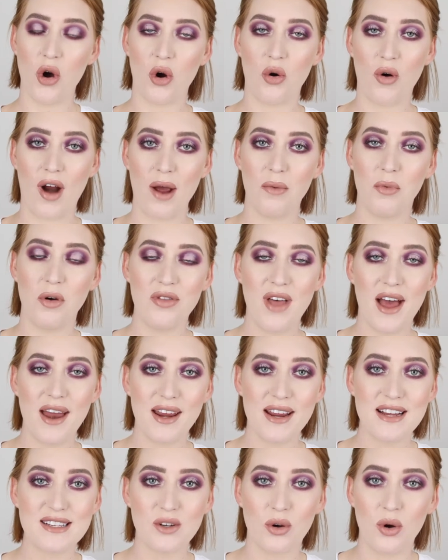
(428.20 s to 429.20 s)
Alright, well
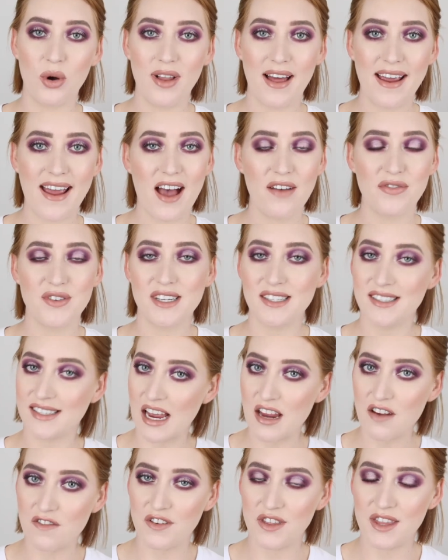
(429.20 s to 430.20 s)
that is all I have to
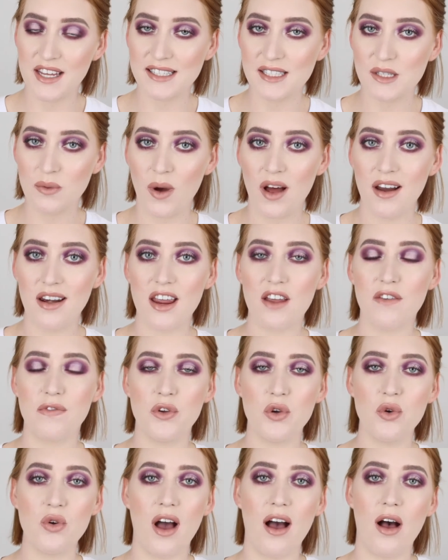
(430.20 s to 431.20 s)
say for this one.
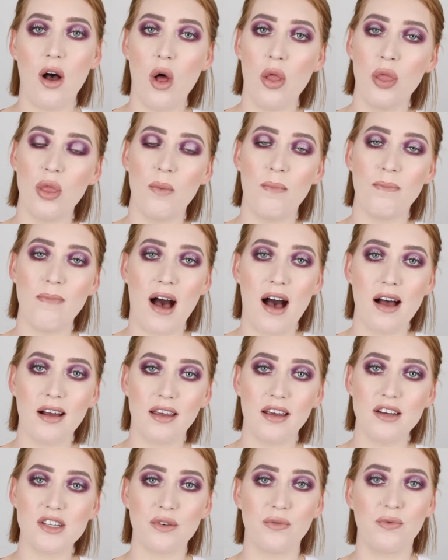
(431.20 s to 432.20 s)
If you are on the
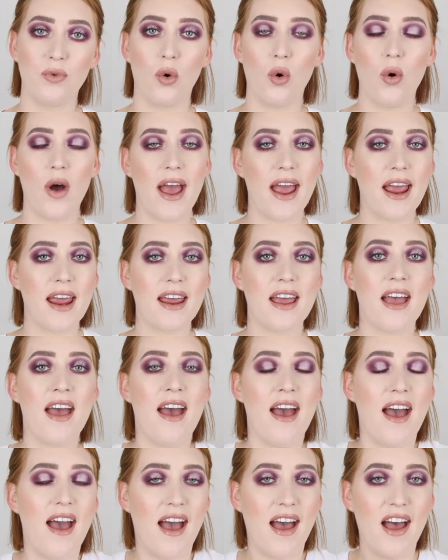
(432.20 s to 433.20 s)
market for a
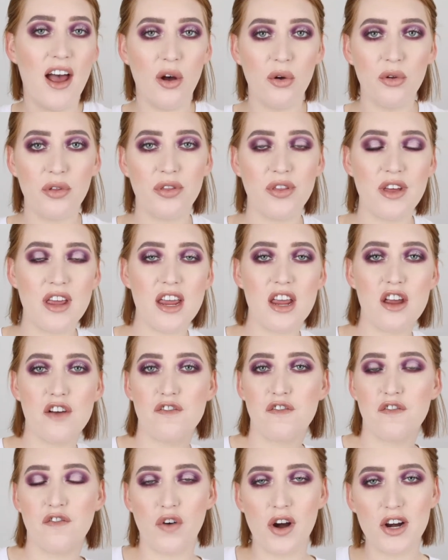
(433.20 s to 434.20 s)
healthy,
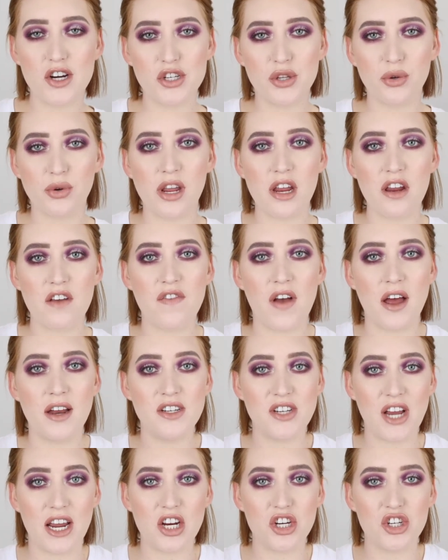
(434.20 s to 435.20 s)
fresh looking
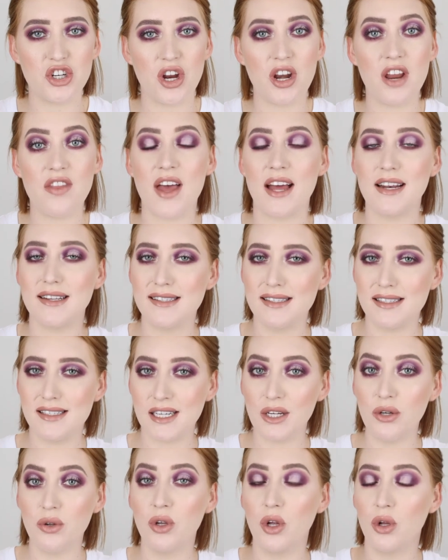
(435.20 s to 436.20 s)
foundation that
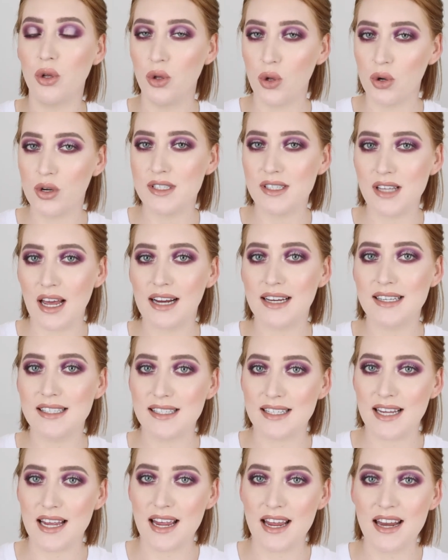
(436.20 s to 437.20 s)
still looks like
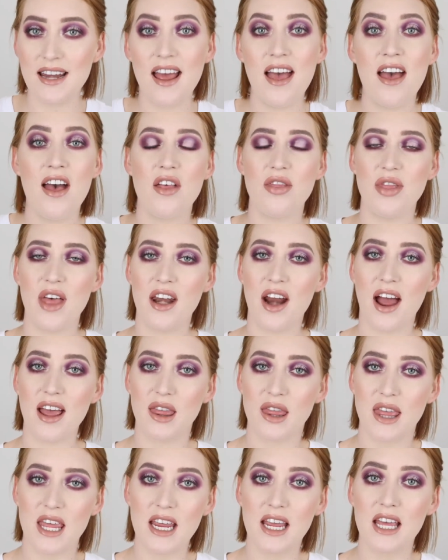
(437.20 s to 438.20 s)
skin, then
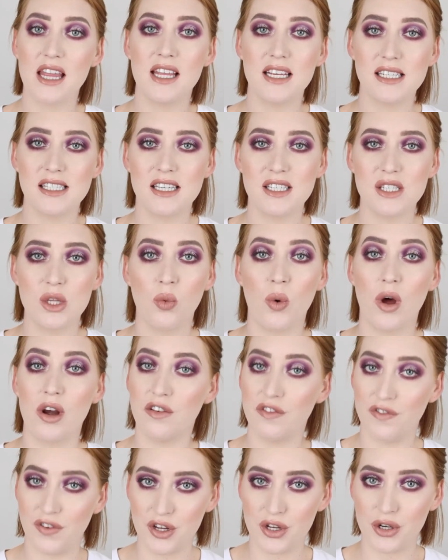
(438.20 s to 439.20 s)
I think this is the
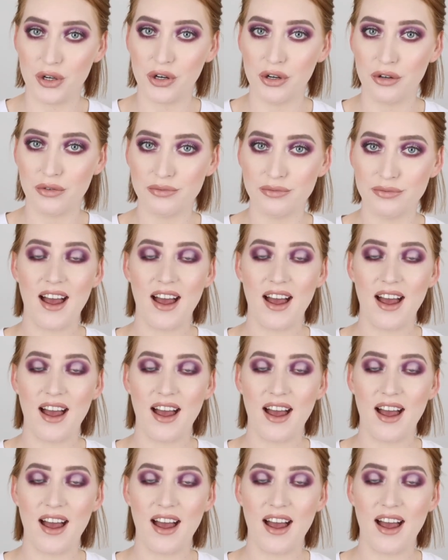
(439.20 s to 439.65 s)
one for you.